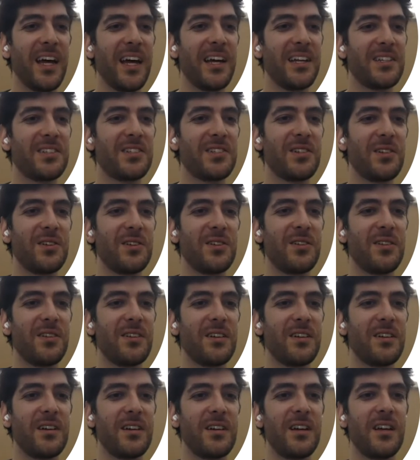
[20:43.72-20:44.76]
Okay,
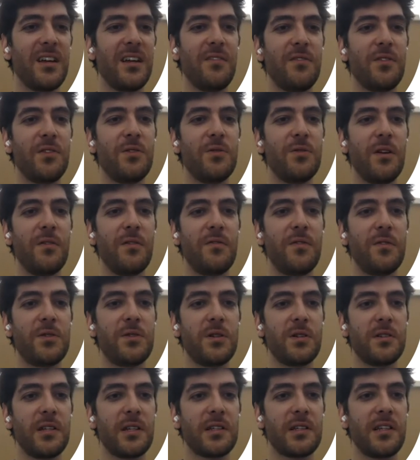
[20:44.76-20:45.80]
so if you
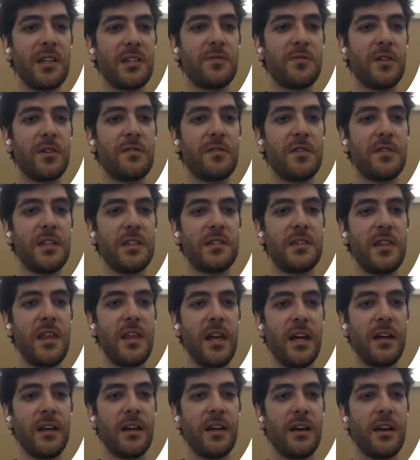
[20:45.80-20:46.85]
do a feature successful
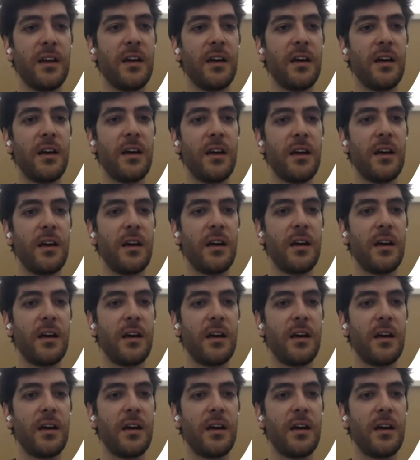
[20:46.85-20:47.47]
of this thing,